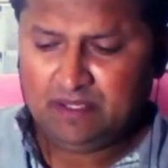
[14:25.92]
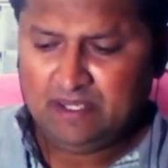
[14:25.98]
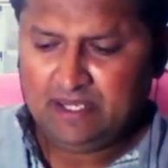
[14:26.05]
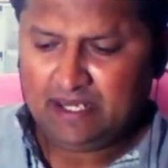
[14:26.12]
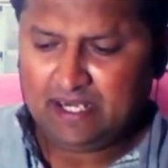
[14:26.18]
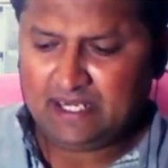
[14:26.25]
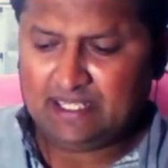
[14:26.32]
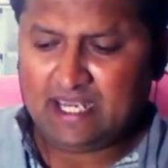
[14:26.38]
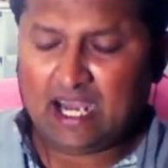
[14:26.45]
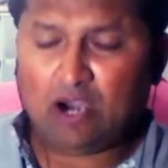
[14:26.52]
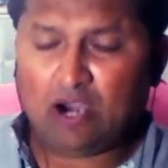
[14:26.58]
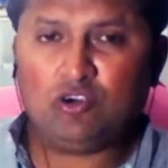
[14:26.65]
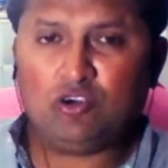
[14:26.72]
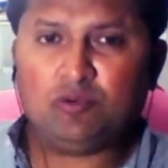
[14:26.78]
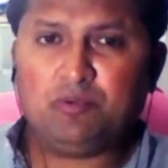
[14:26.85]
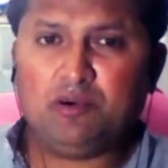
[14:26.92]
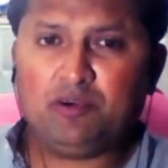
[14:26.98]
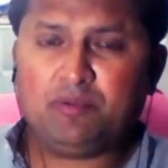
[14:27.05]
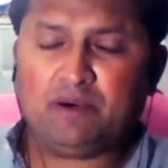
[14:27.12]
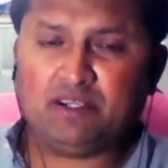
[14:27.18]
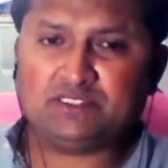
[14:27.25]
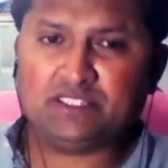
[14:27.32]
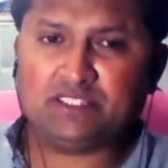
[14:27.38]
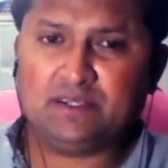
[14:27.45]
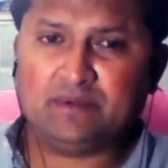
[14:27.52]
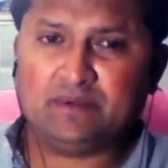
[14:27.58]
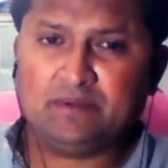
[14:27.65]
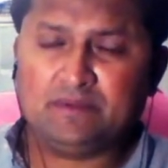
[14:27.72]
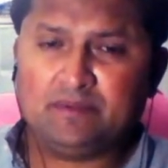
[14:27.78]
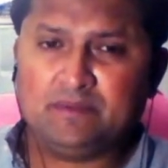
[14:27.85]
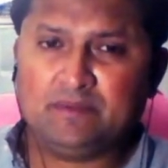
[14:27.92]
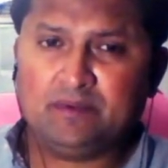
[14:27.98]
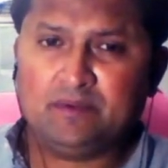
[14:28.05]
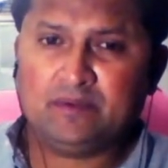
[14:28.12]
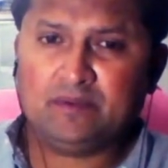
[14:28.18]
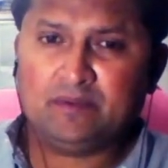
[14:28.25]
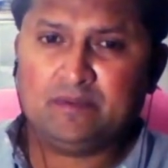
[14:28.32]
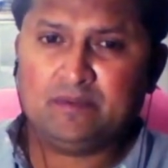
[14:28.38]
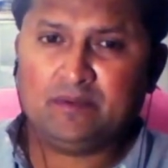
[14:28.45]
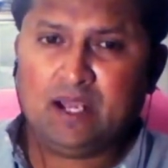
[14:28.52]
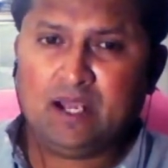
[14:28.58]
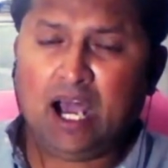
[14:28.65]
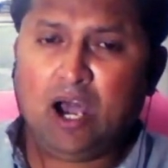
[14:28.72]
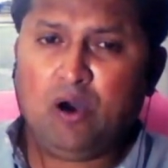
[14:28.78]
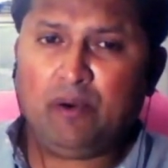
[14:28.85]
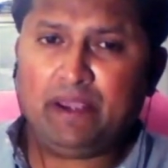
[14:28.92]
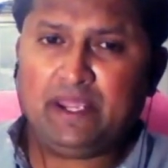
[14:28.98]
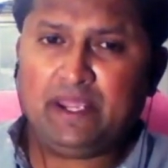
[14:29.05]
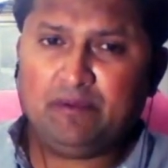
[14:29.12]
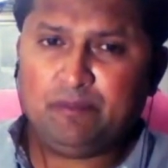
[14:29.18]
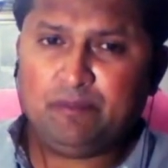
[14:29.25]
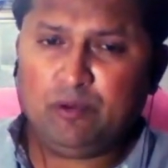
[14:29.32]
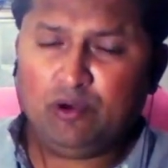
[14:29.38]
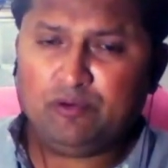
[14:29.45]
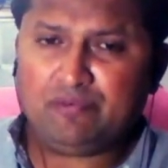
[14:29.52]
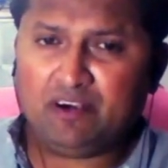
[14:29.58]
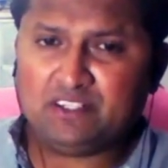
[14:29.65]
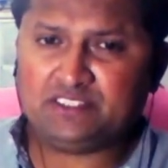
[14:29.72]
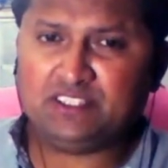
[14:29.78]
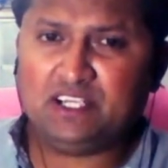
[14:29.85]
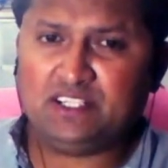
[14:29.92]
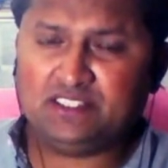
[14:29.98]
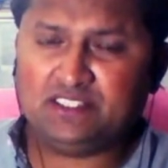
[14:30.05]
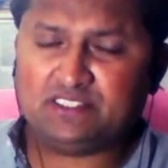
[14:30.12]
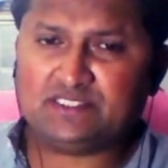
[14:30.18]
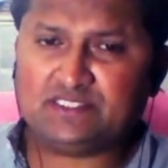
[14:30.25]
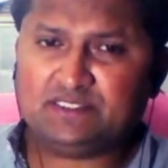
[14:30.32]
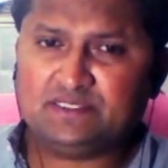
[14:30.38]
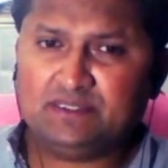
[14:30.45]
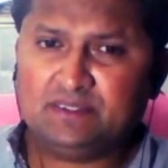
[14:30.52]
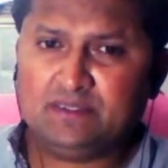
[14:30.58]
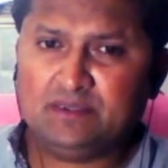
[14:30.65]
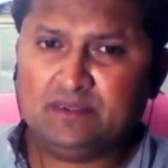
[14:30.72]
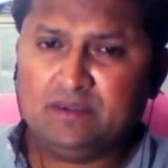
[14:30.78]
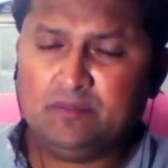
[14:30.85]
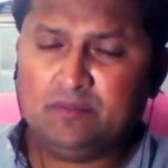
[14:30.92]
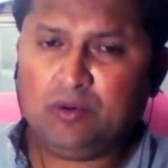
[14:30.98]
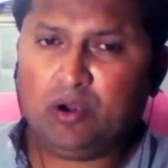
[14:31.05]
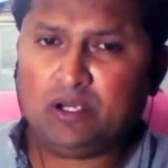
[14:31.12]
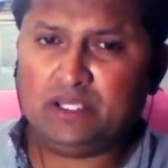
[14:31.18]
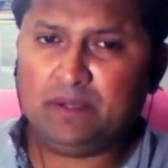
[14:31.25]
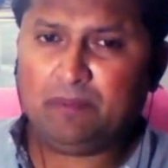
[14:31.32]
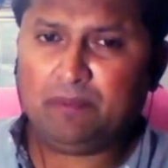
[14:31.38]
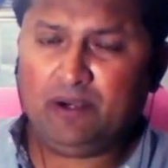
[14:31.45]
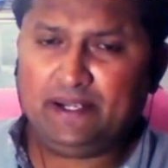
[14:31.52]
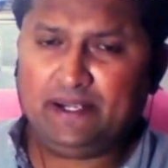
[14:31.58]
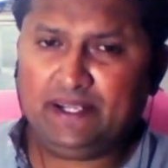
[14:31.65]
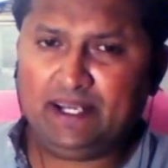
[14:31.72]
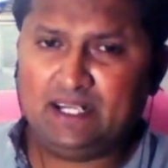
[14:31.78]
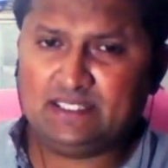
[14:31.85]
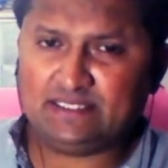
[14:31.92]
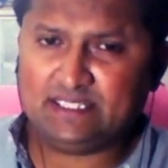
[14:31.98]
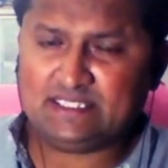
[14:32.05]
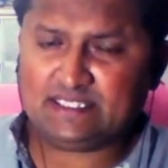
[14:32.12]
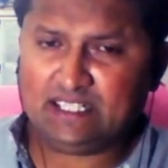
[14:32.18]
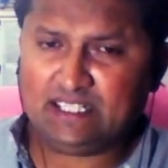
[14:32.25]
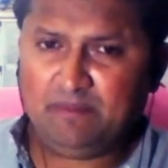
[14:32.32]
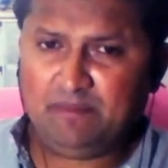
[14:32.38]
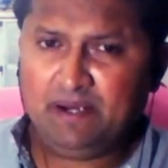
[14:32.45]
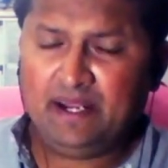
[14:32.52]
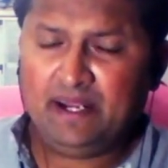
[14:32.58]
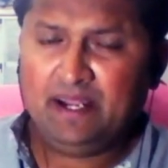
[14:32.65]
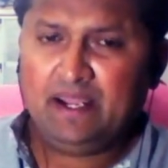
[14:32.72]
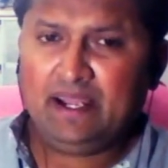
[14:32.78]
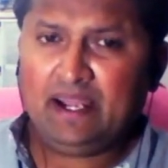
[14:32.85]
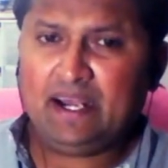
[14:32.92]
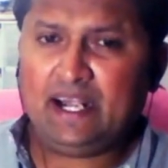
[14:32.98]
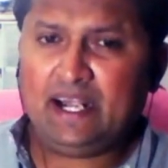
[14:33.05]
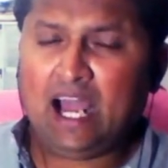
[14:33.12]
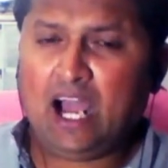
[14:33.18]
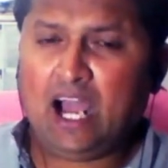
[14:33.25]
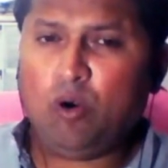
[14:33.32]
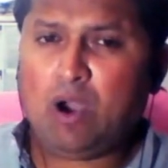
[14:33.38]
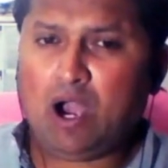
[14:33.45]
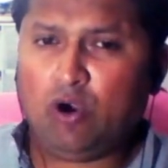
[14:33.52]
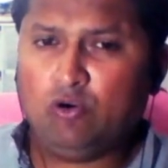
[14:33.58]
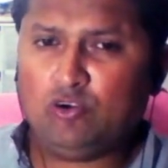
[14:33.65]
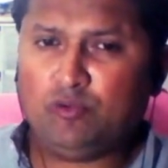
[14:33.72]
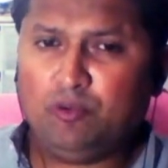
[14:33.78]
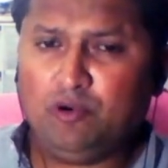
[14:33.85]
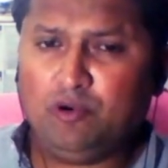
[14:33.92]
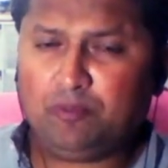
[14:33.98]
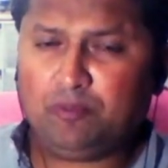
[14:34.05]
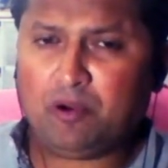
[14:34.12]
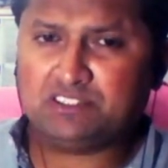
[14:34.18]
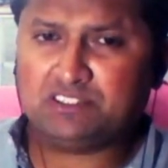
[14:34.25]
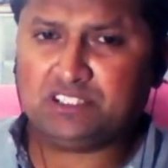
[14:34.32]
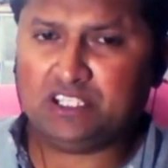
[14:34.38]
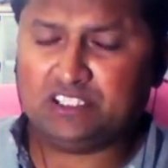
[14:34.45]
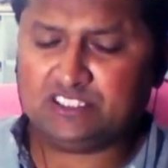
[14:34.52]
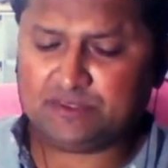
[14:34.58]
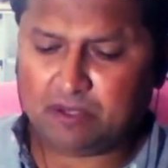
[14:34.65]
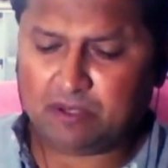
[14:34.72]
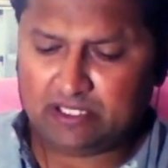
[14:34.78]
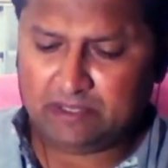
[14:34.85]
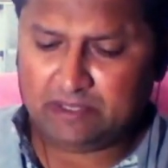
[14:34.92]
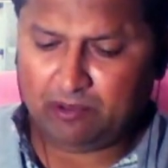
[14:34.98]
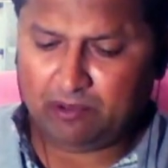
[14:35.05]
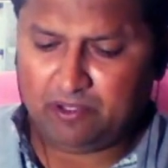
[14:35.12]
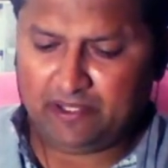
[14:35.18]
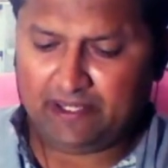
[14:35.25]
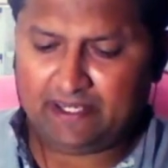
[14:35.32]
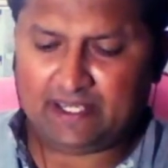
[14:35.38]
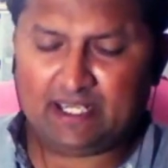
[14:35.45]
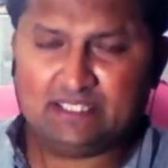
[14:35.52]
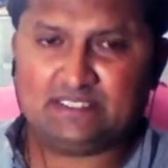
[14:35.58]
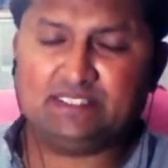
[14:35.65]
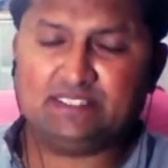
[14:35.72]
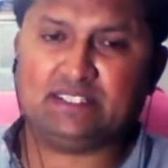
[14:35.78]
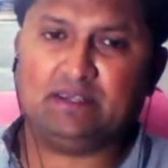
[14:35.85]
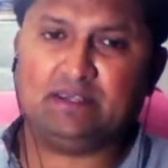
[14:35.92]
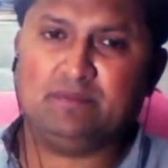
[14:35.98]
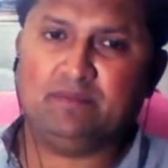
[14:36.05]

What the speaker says: and the output function. How input functions for the political system and how output functions for the political system.